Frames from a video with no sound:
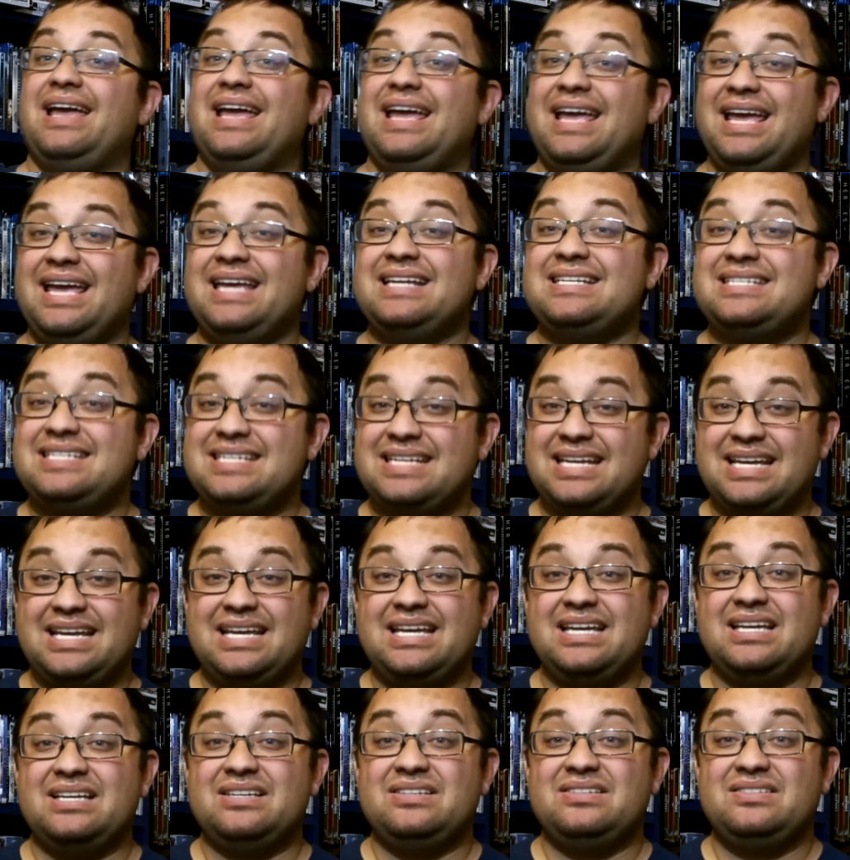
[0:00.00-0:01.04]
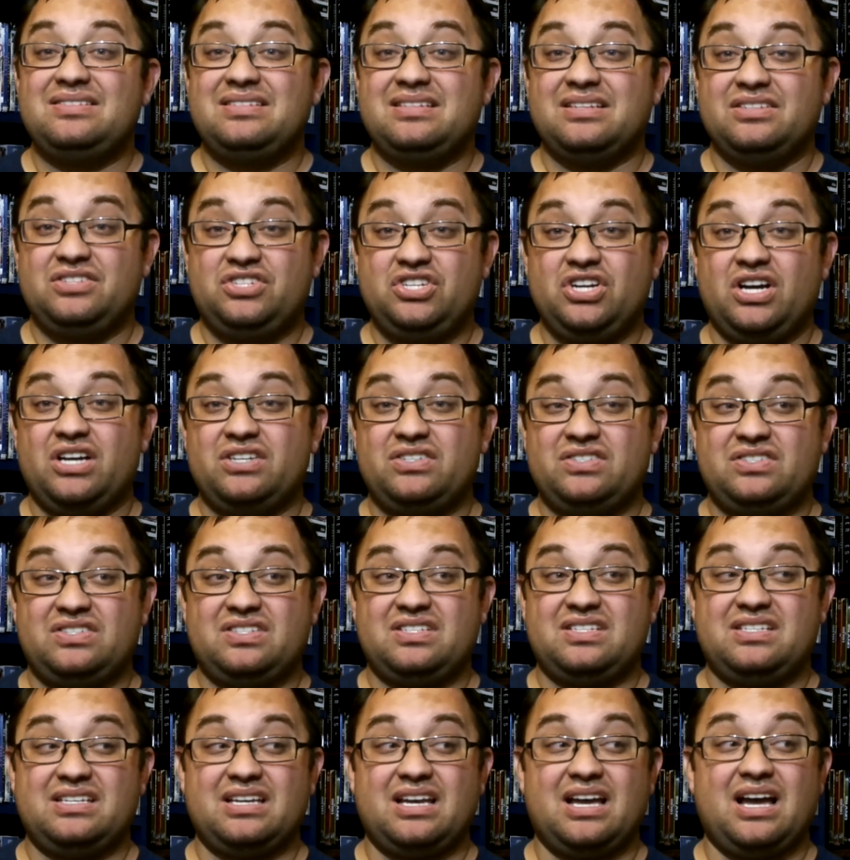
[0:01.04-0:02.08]
It is
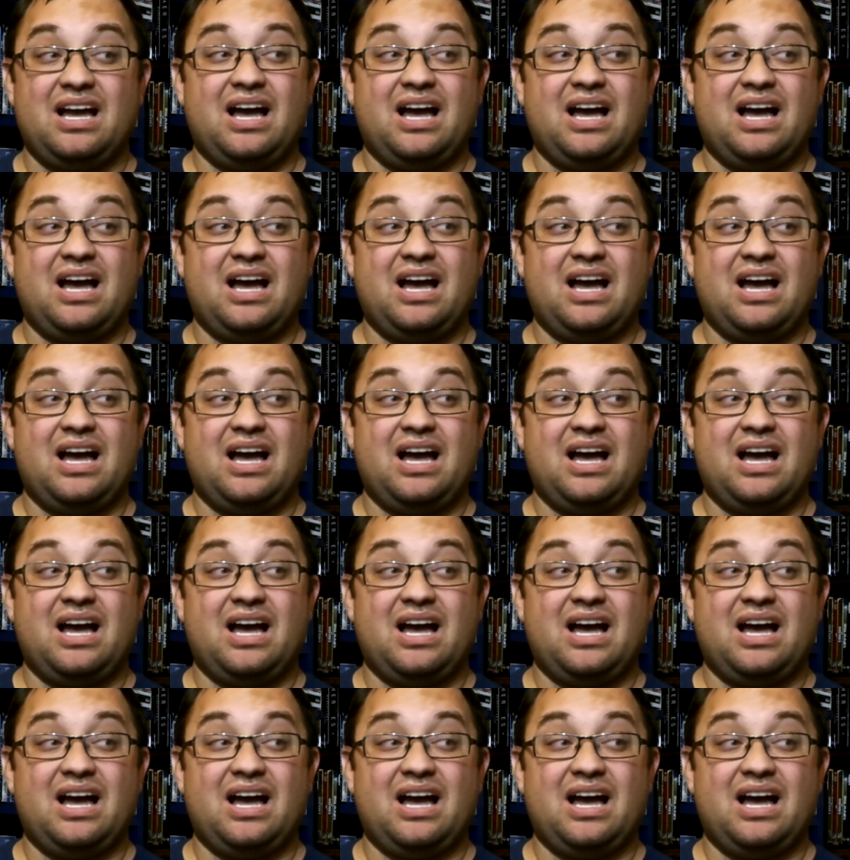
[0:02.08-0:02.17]
just,